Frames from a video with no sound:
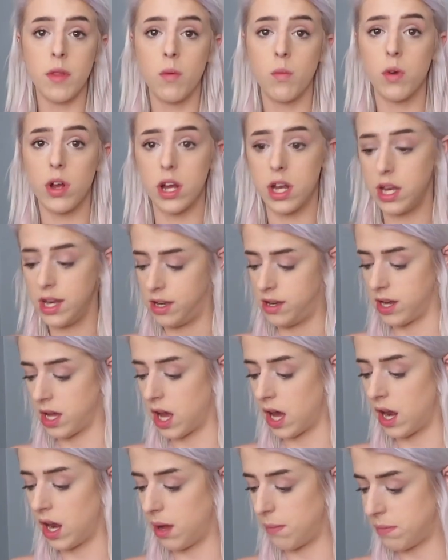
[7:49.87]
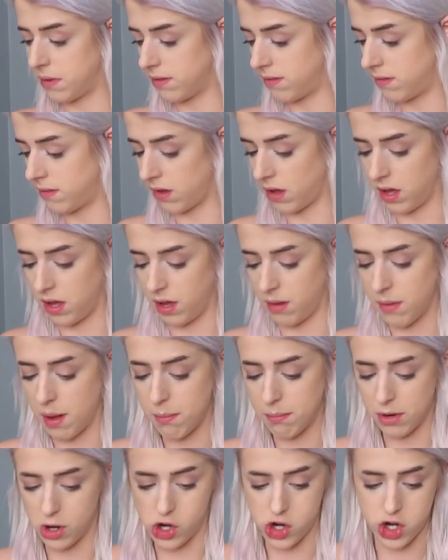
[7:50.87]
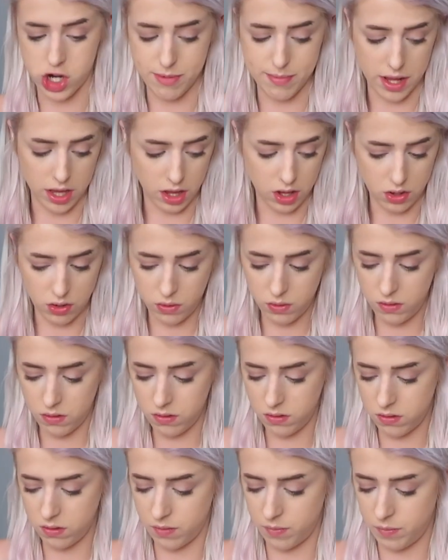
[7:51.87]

We're gonna need to cut up some marshmallows.